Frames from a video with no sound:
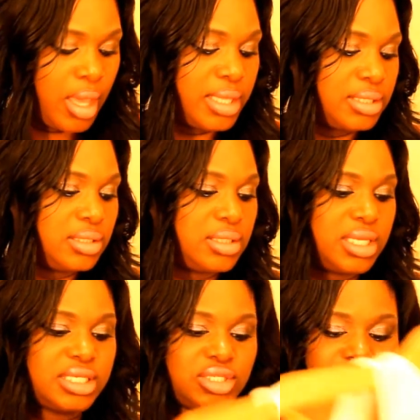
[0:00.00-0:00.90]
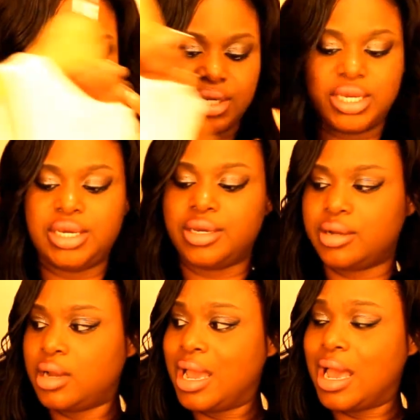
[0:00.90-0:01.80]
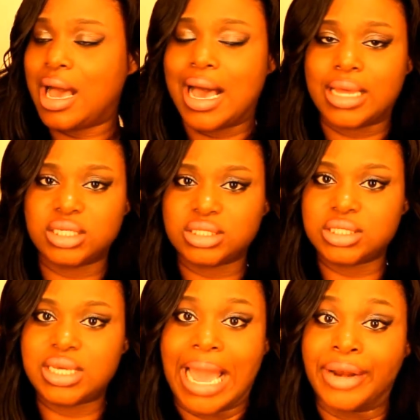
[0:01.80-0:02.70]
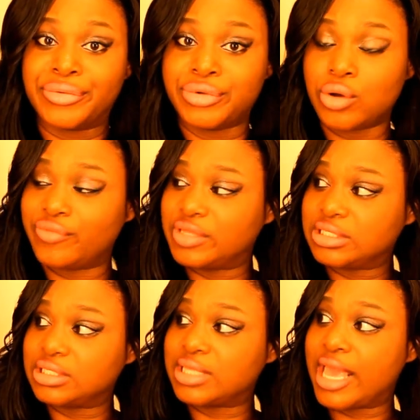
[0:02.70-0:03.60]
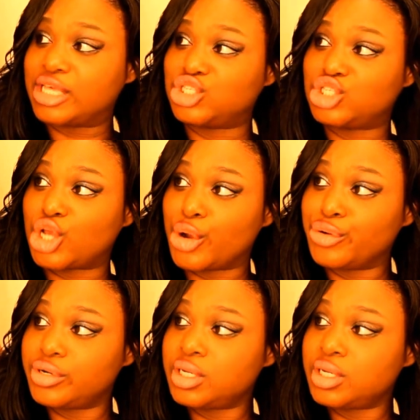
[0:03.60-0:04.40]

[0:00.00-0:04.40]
And this one here, honestly, I don't know if this is a skirt